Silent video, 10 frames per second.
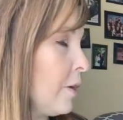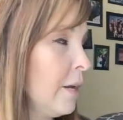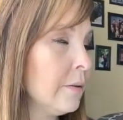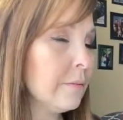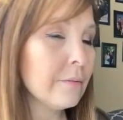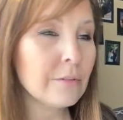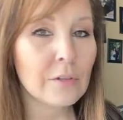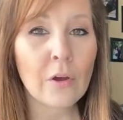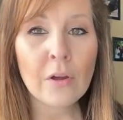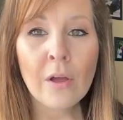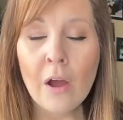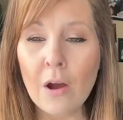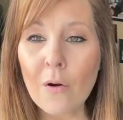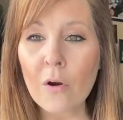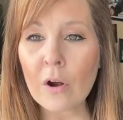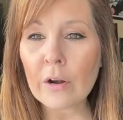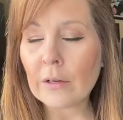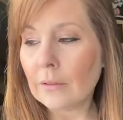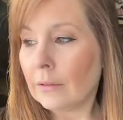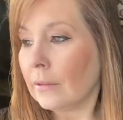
Mom, do so, not do that. Or do